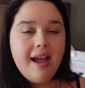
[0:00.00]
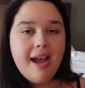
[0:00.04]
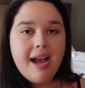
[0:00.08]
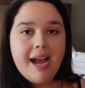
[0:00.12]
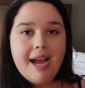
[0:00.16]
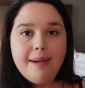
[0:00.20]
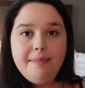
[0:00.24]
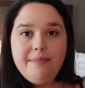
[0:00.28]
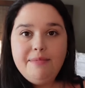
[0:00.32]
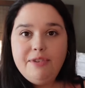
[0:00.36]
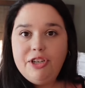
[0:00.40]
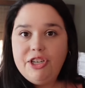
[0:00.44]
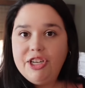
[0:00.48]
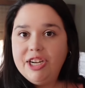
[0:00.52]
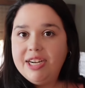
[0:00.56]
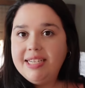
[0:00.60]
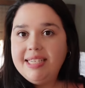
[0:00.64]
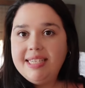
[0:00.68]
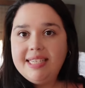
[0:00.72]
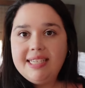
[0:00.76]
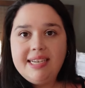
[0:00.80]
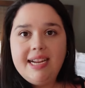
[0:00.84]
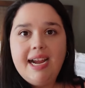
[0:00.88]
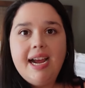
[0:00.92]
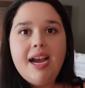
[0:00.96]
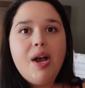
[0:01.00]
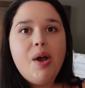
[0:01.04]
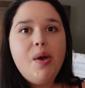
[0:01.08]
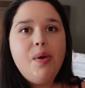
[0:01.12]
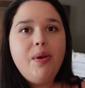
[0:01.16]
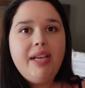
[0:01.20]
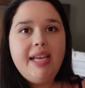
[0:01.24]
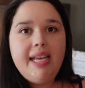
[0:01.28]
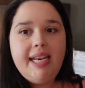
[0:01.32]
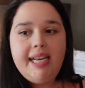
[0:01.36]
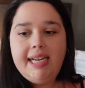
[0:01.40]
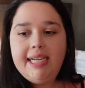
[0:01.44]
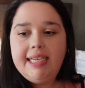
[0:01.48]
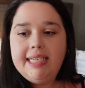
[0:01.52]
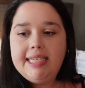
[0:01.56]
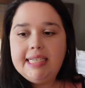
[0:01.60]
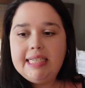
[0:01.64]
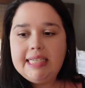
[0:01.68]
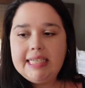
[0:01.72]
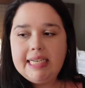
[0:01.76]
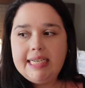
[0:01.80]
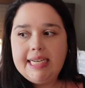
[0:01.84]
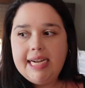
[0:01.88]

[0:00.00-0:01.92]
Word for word: I'm just now getting to sit